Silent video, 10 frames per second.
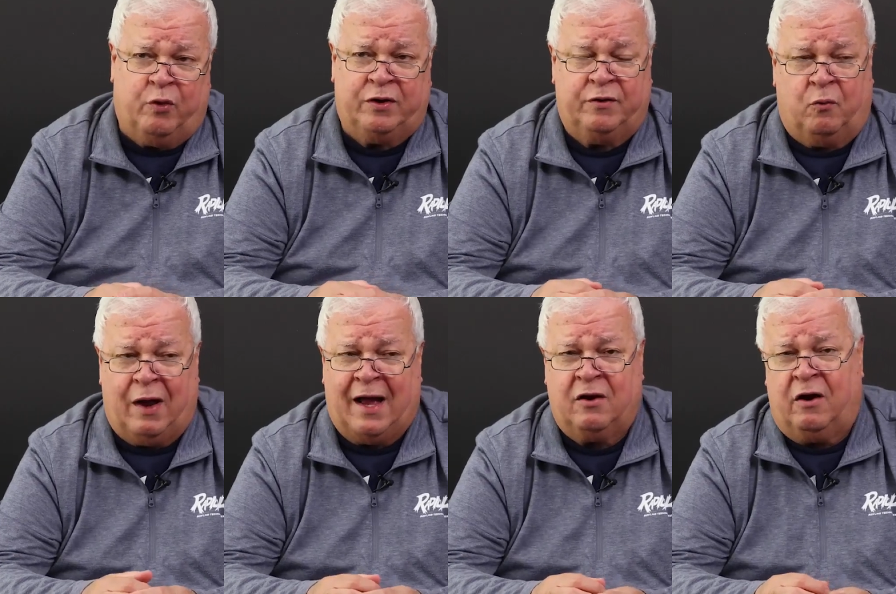whether you
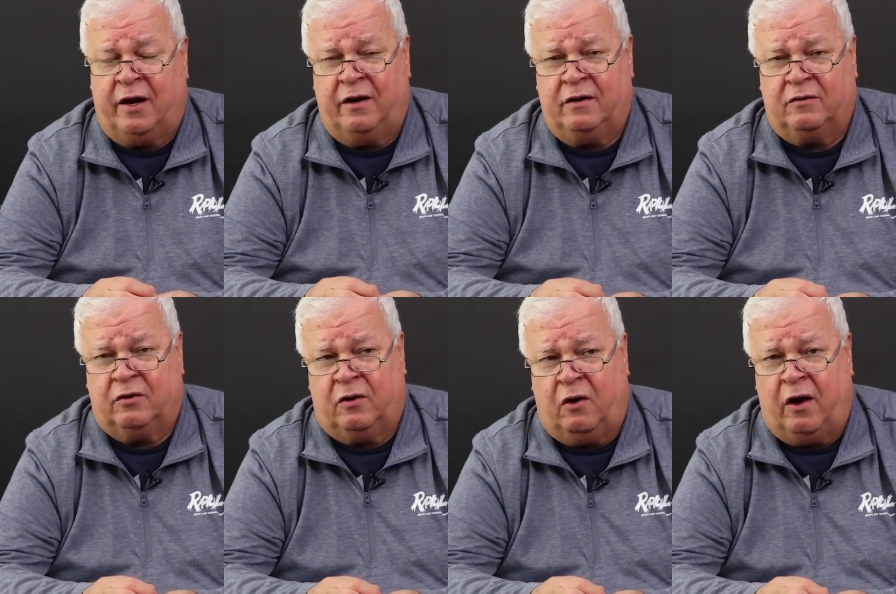whack on it a
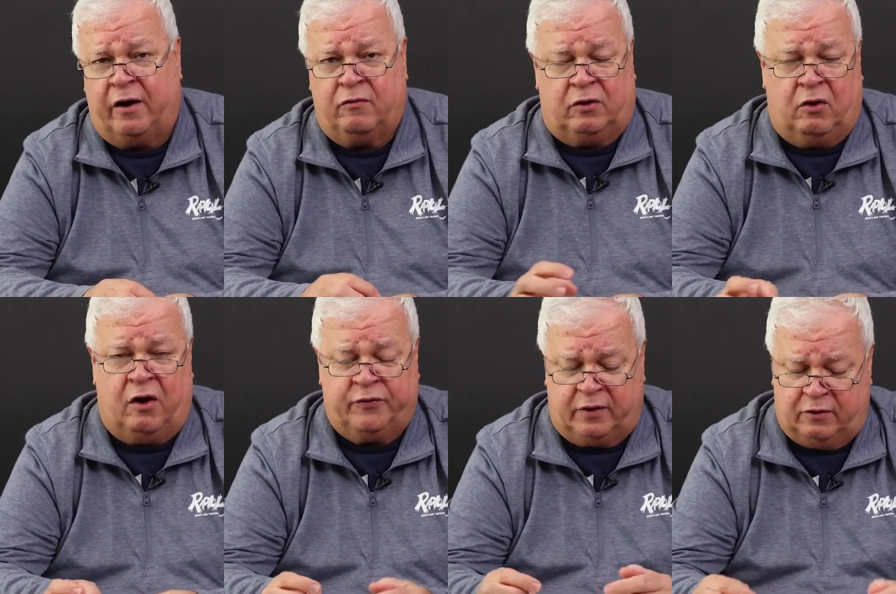little harder or
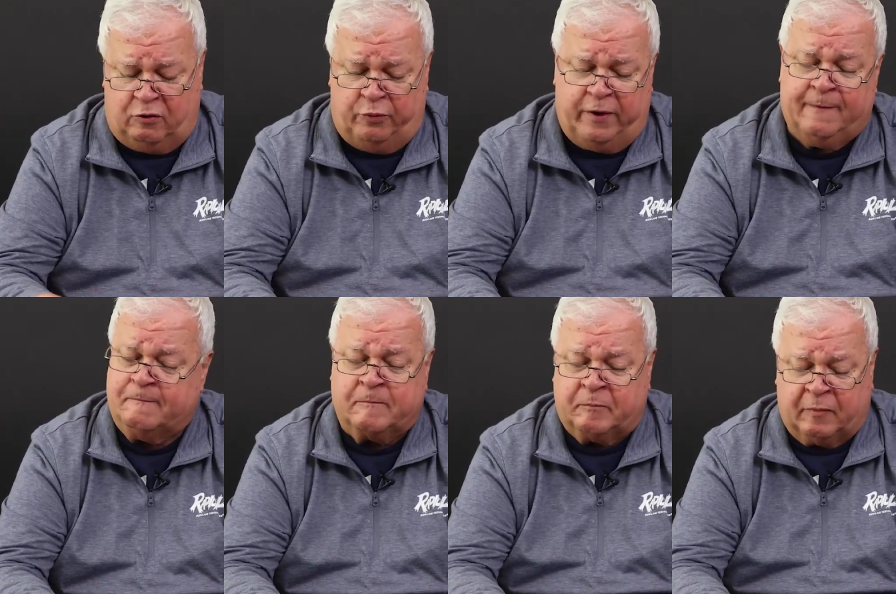loft it a little bit.
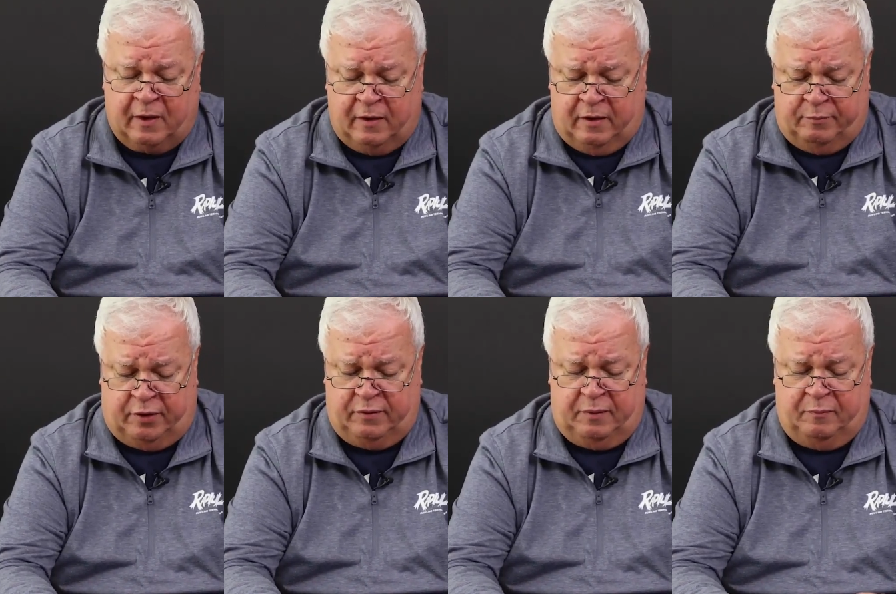
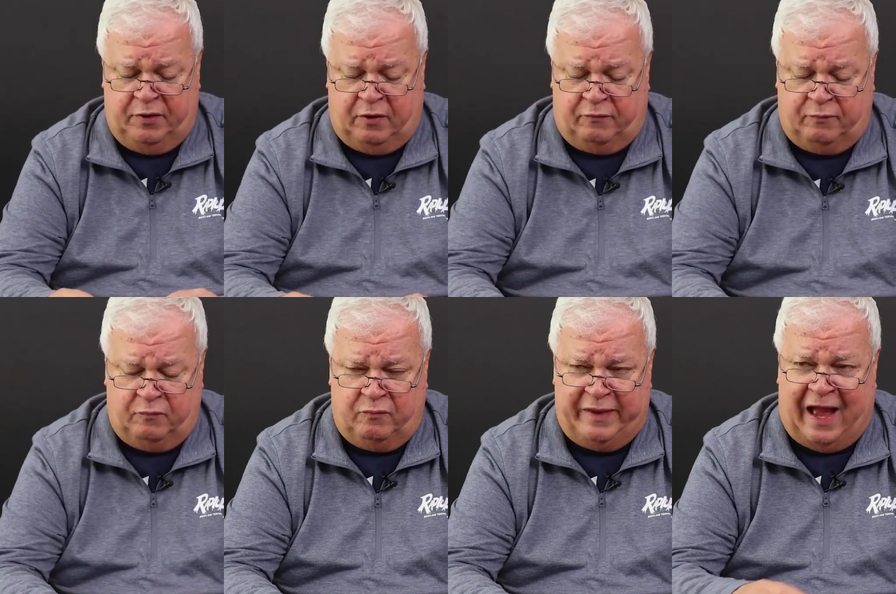But,
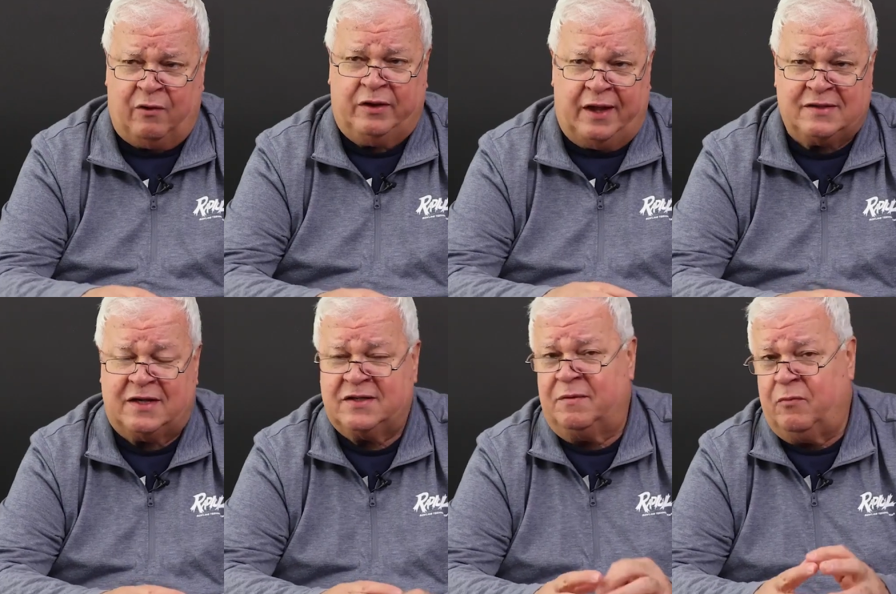nowadays, I
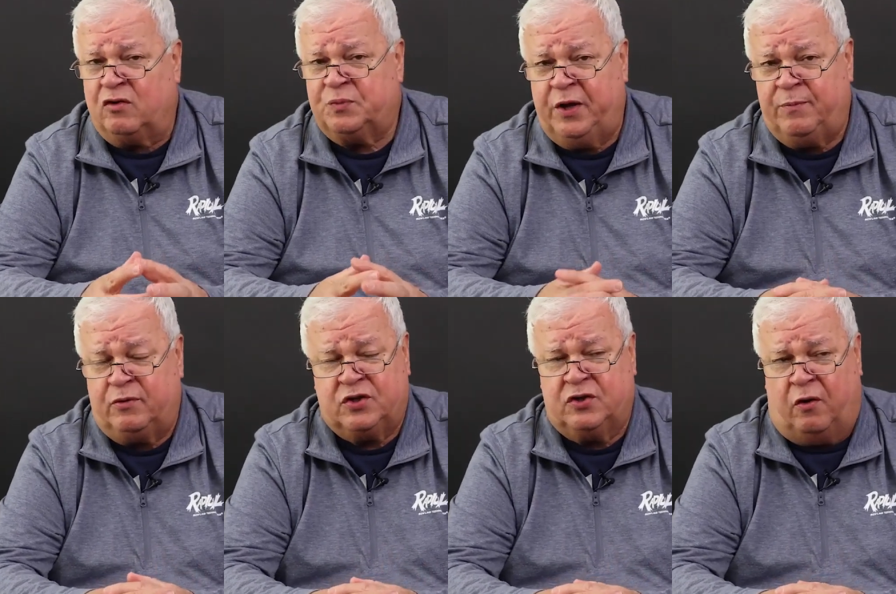said most people
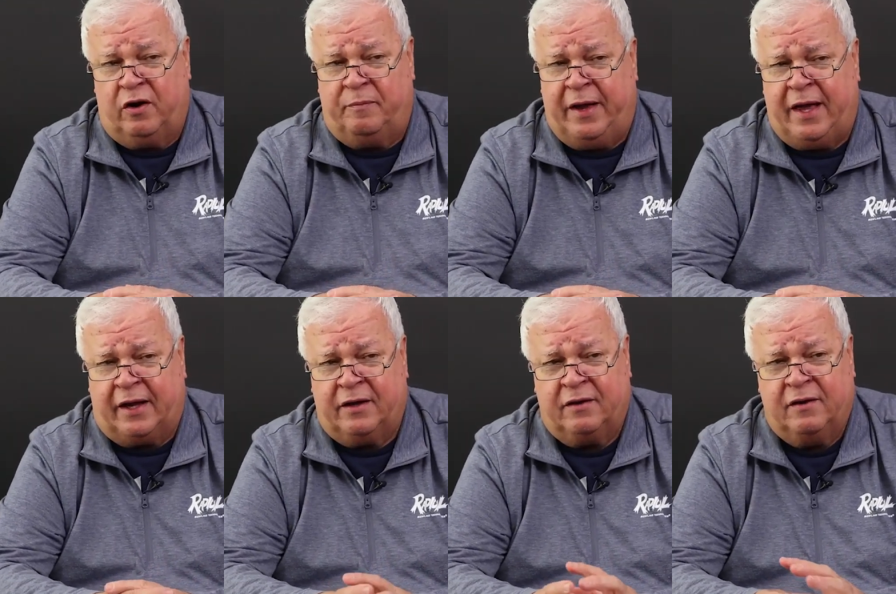just go to the
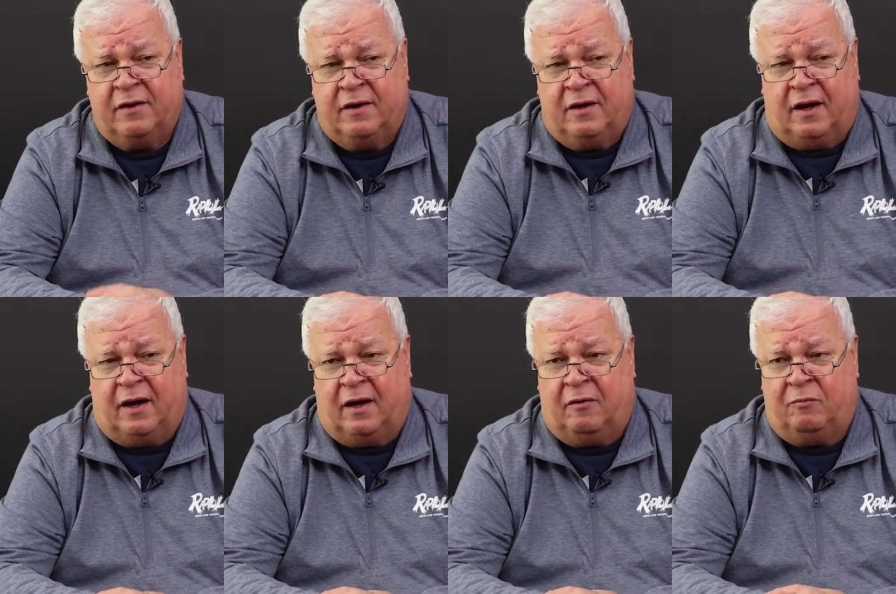bag.
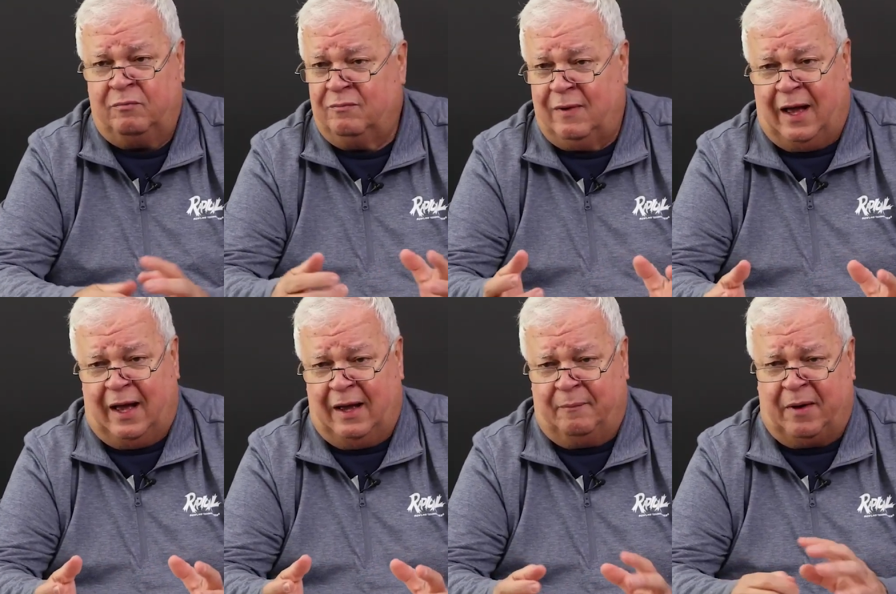
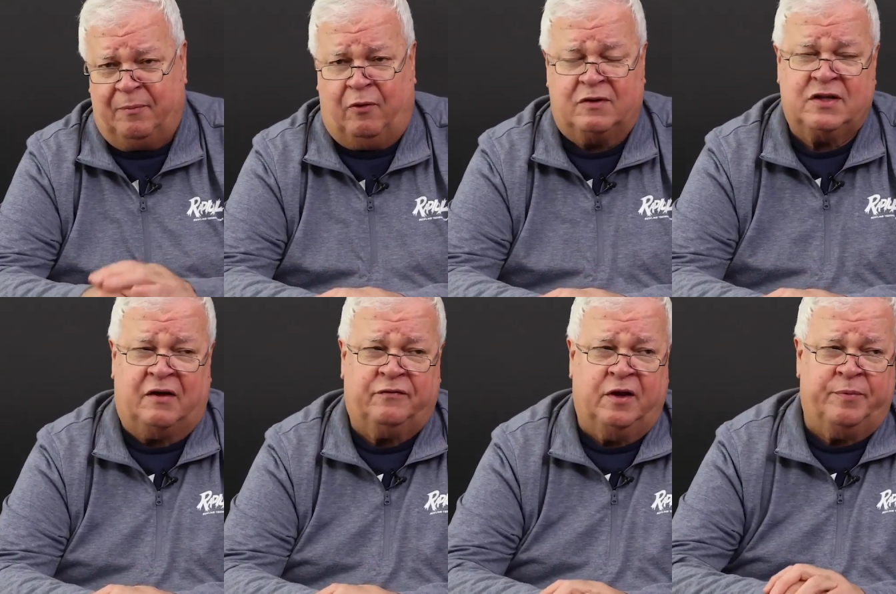My ball's
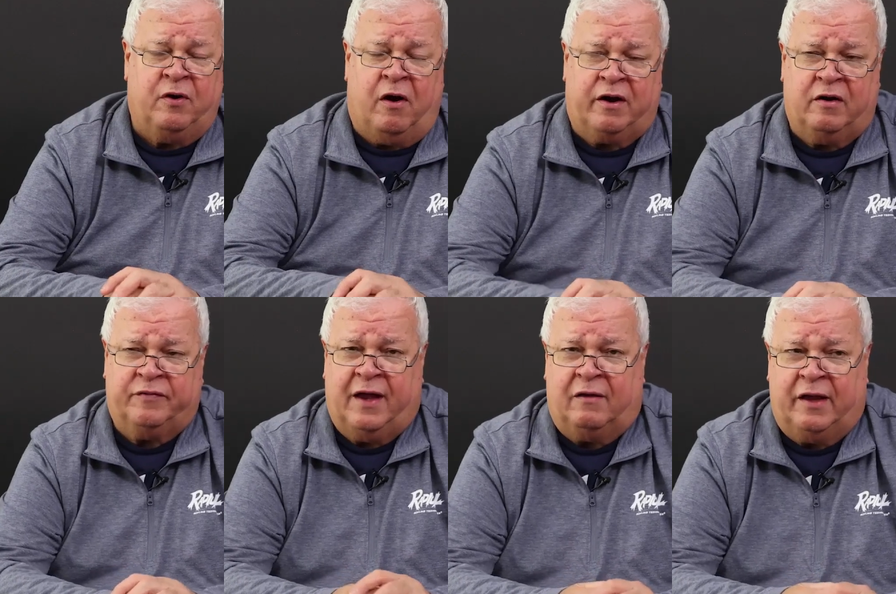not flipping hard enough
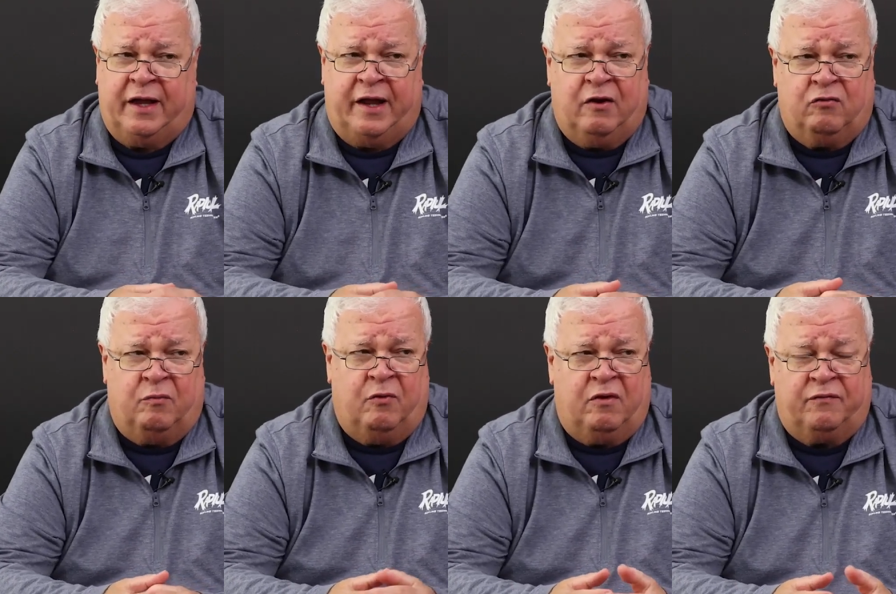down lane. They go to a
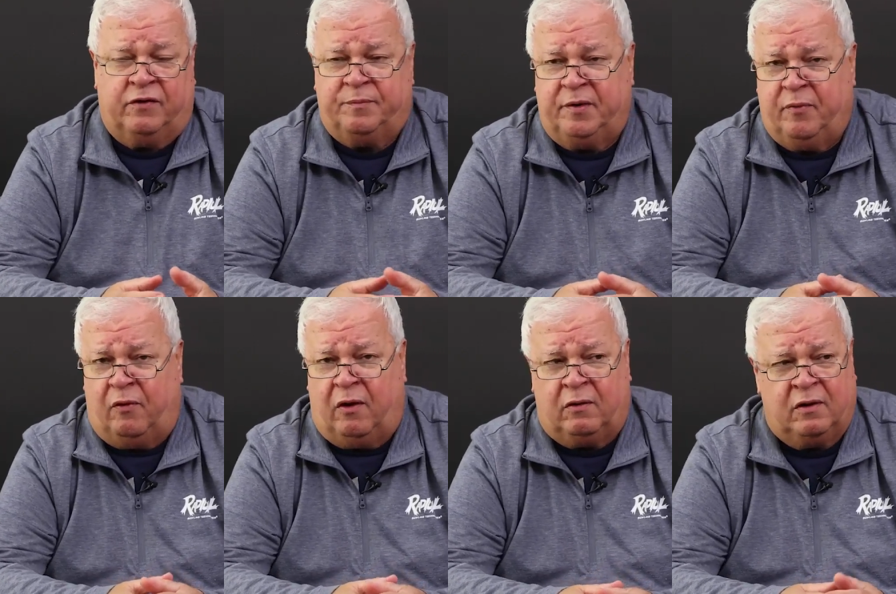more flippy
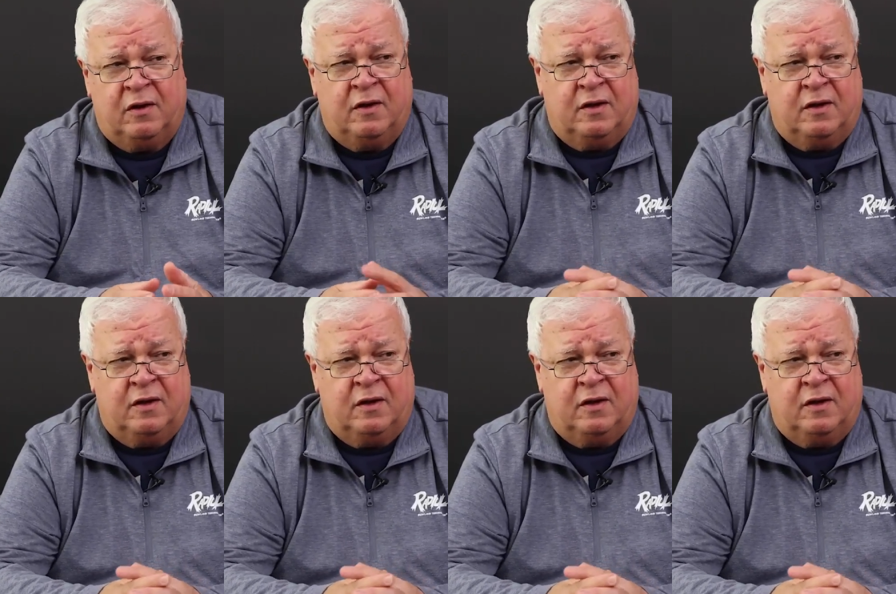ball.